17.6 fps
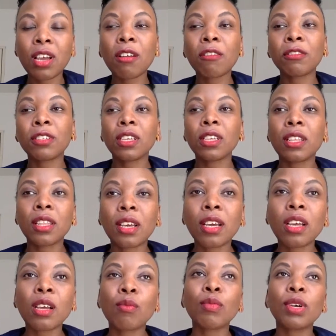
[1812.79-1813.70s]
after the
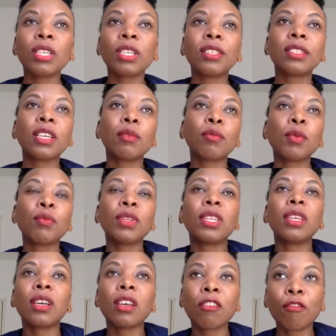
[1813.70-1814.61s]
companies and maybe
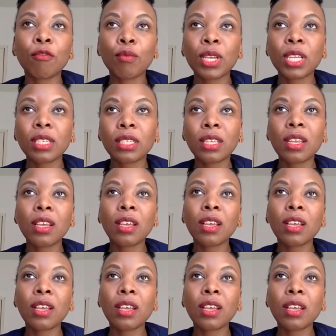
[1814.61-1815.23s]
the government